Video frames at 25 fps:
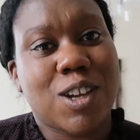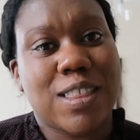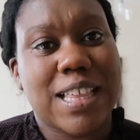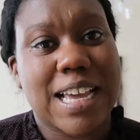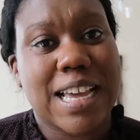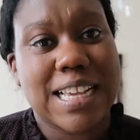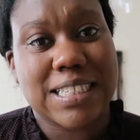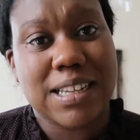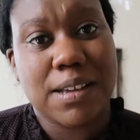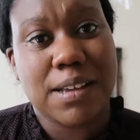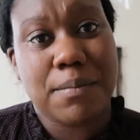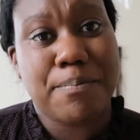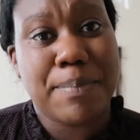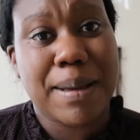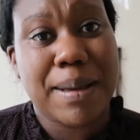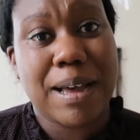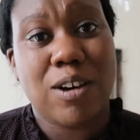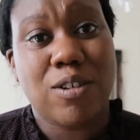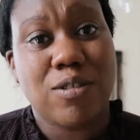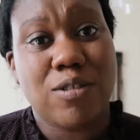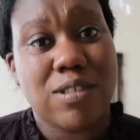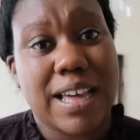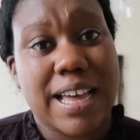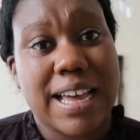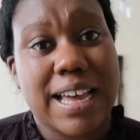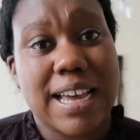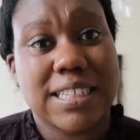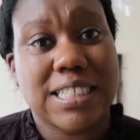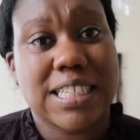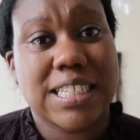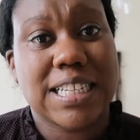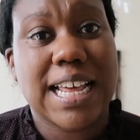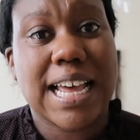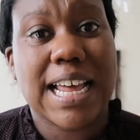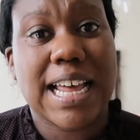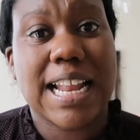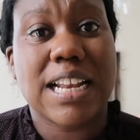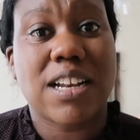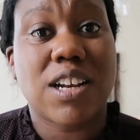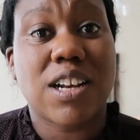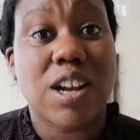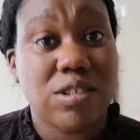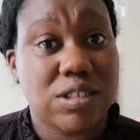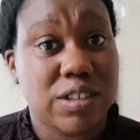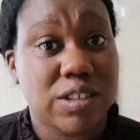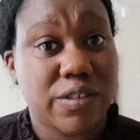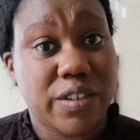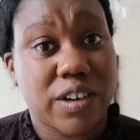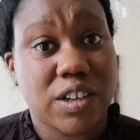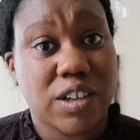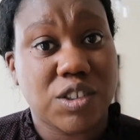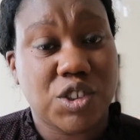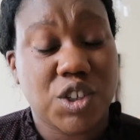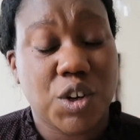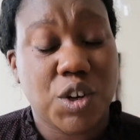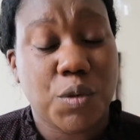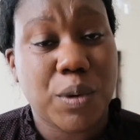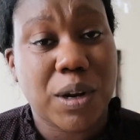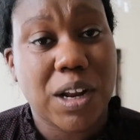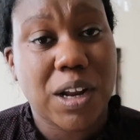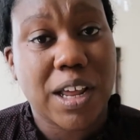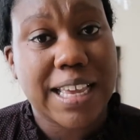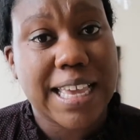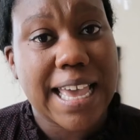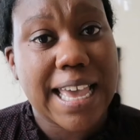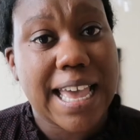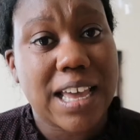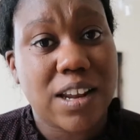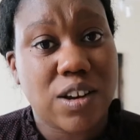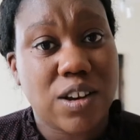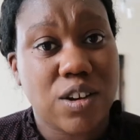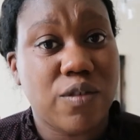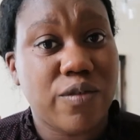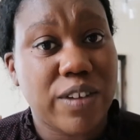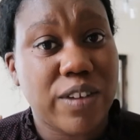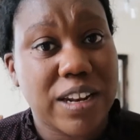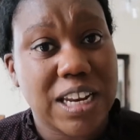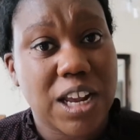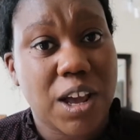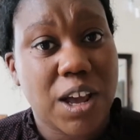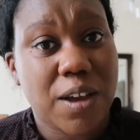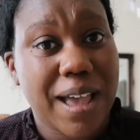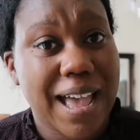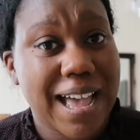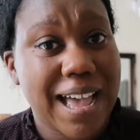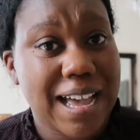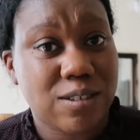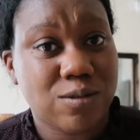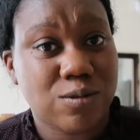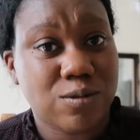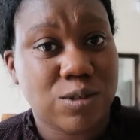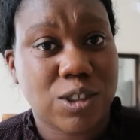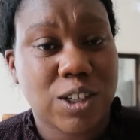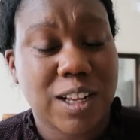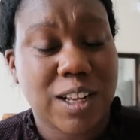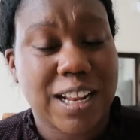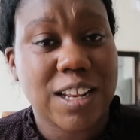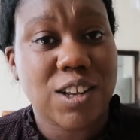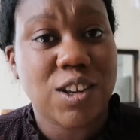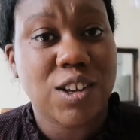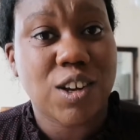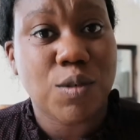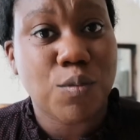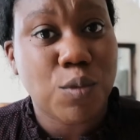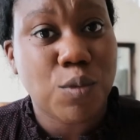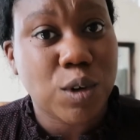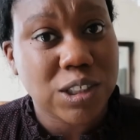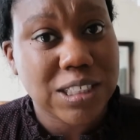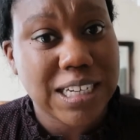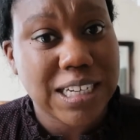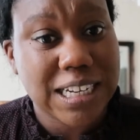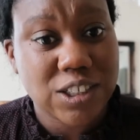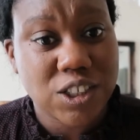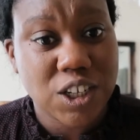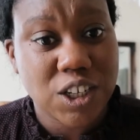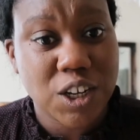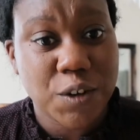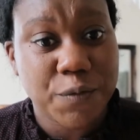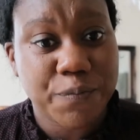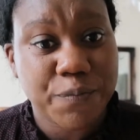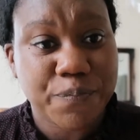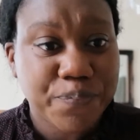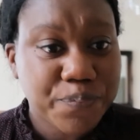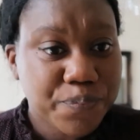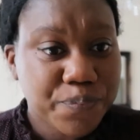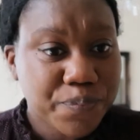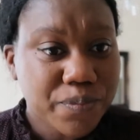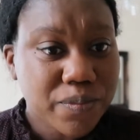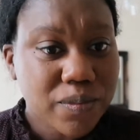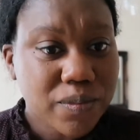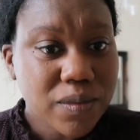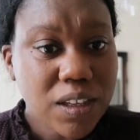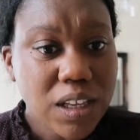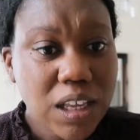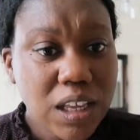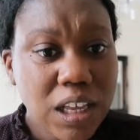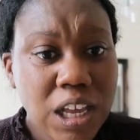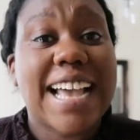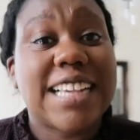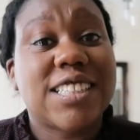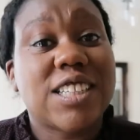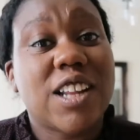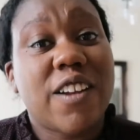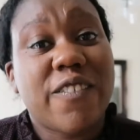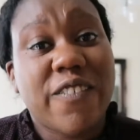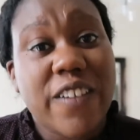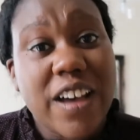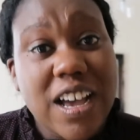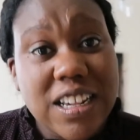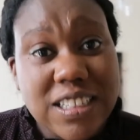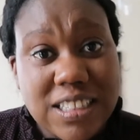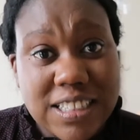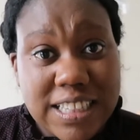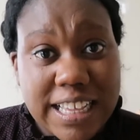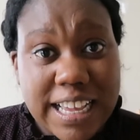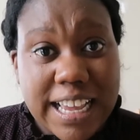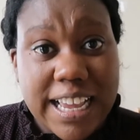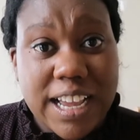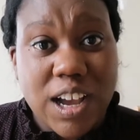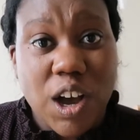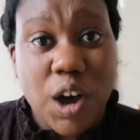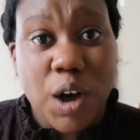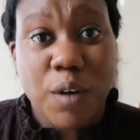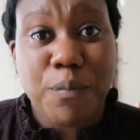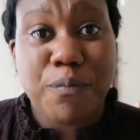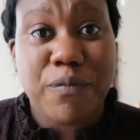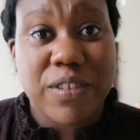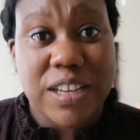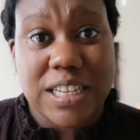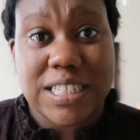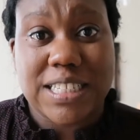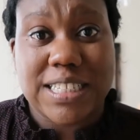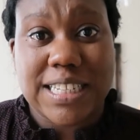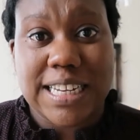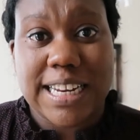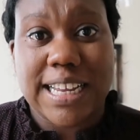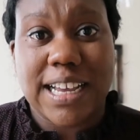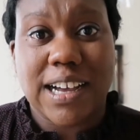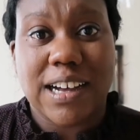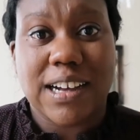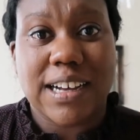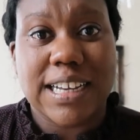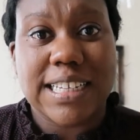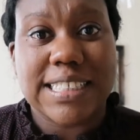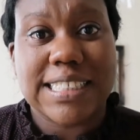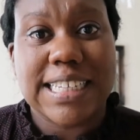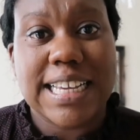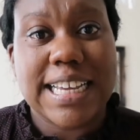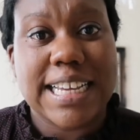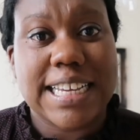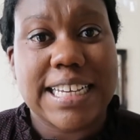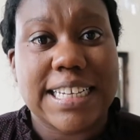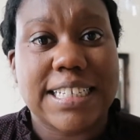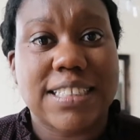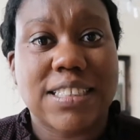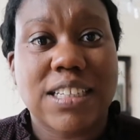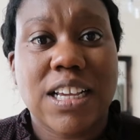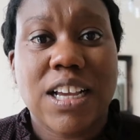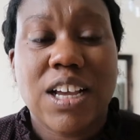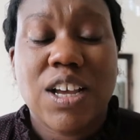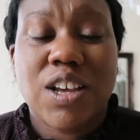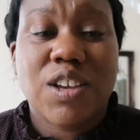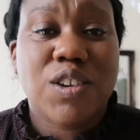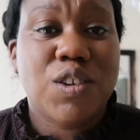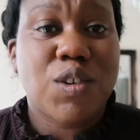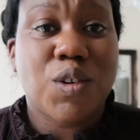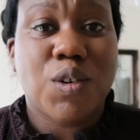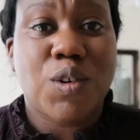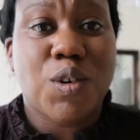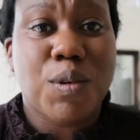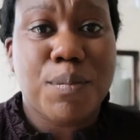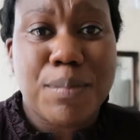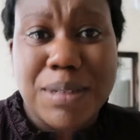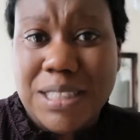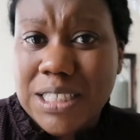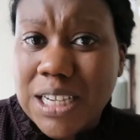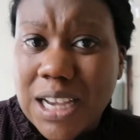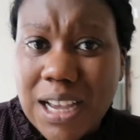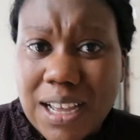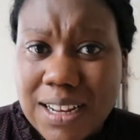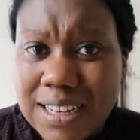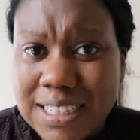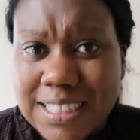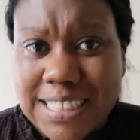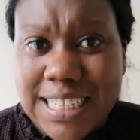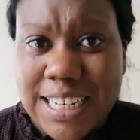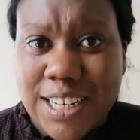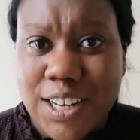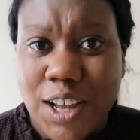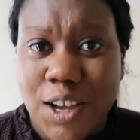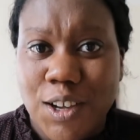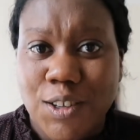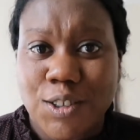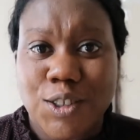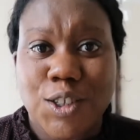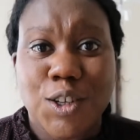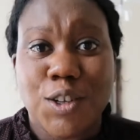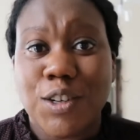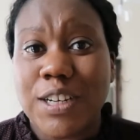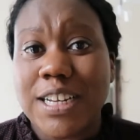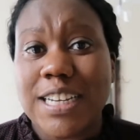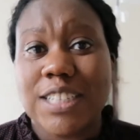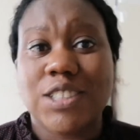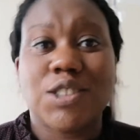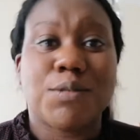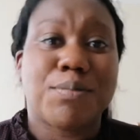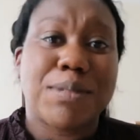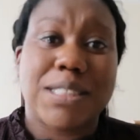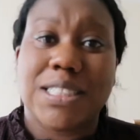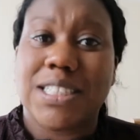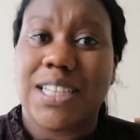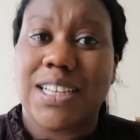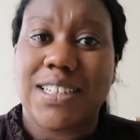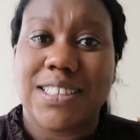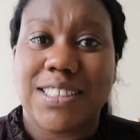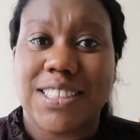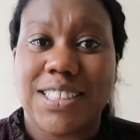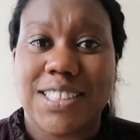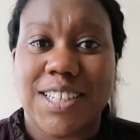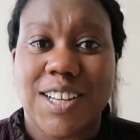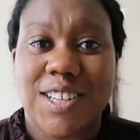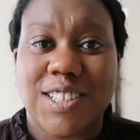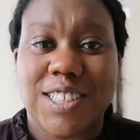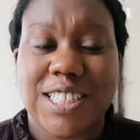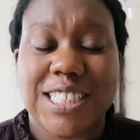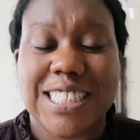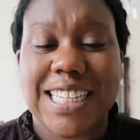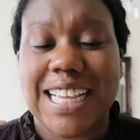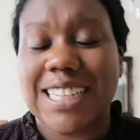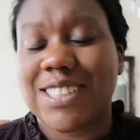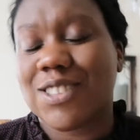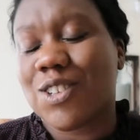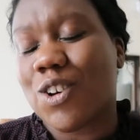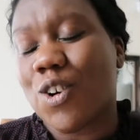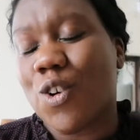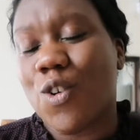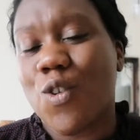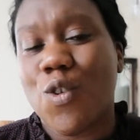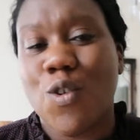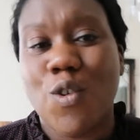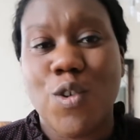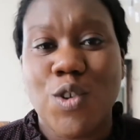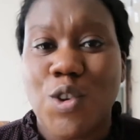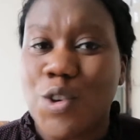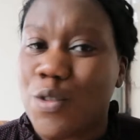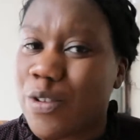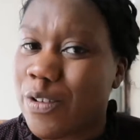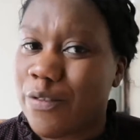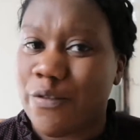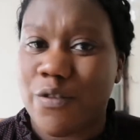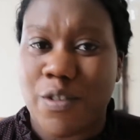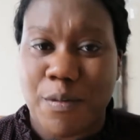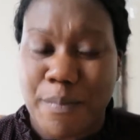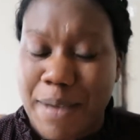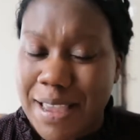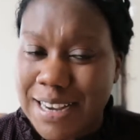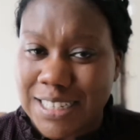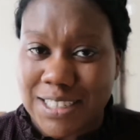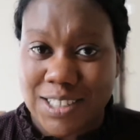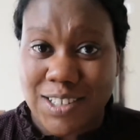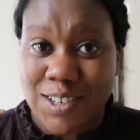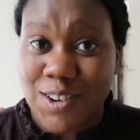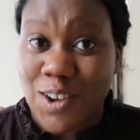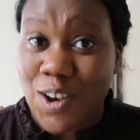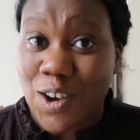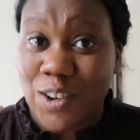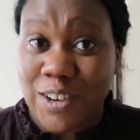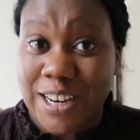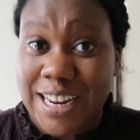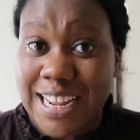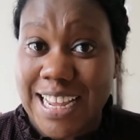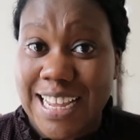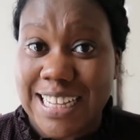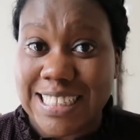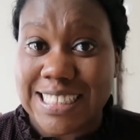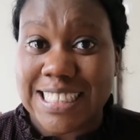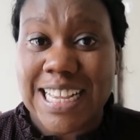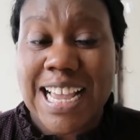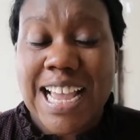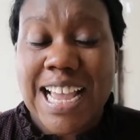there's a bell there, so that notifies you when I get a new video out, so that you can watch that too. So the first thing, obviously guys, is your maternity notes. You need your maternity notes because that's got all your information on it